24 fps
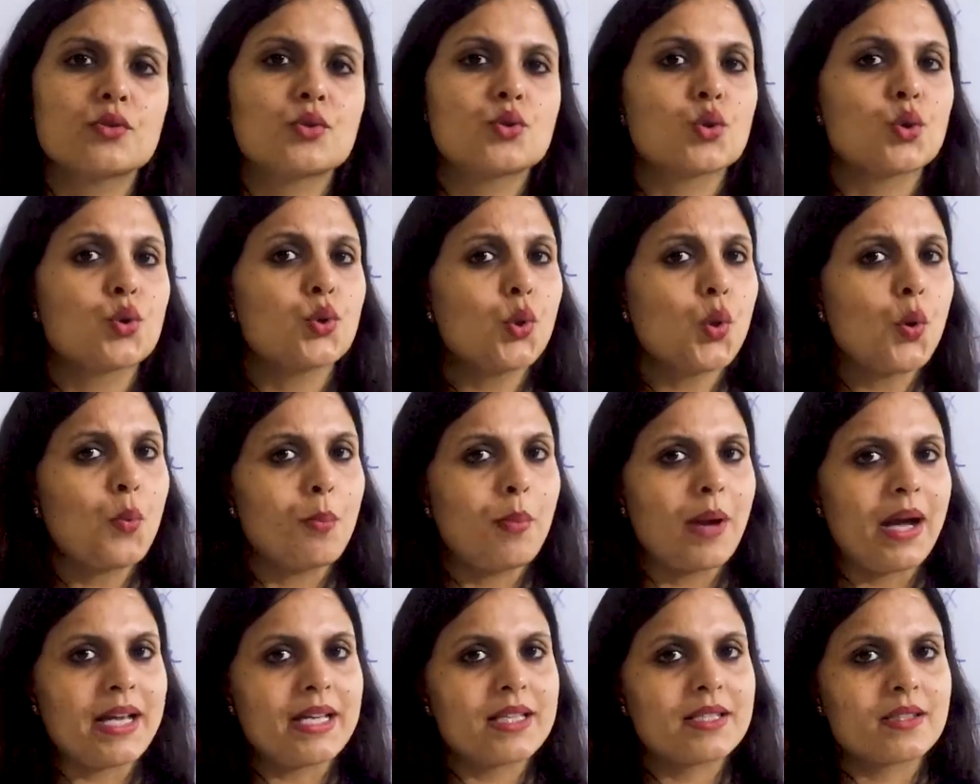So no
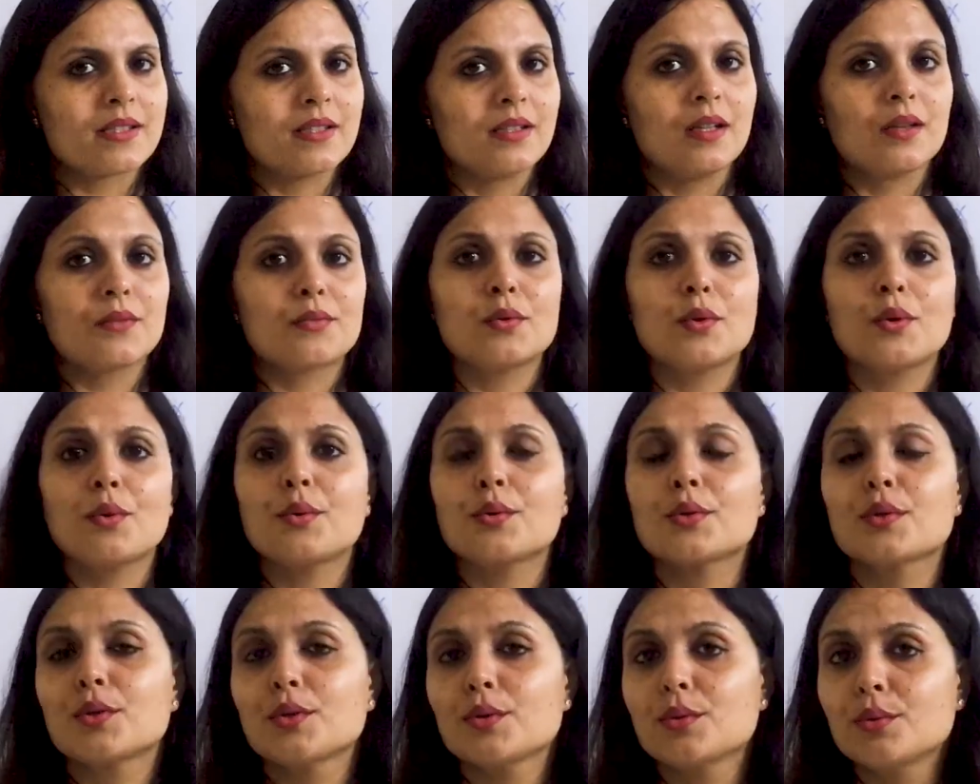myself, no
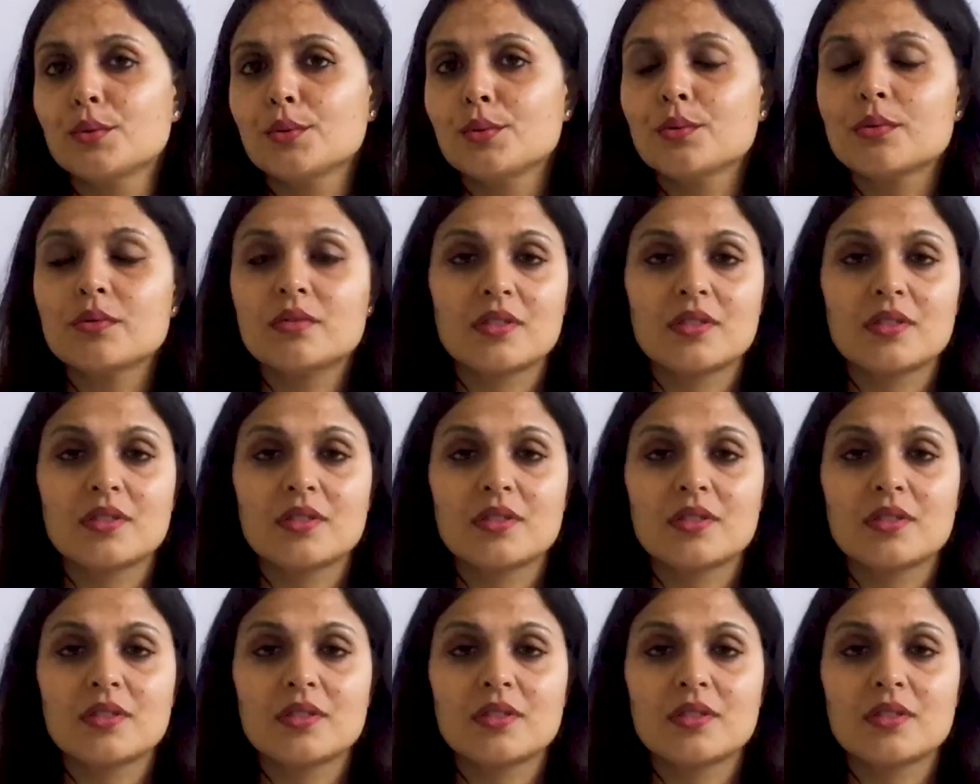you,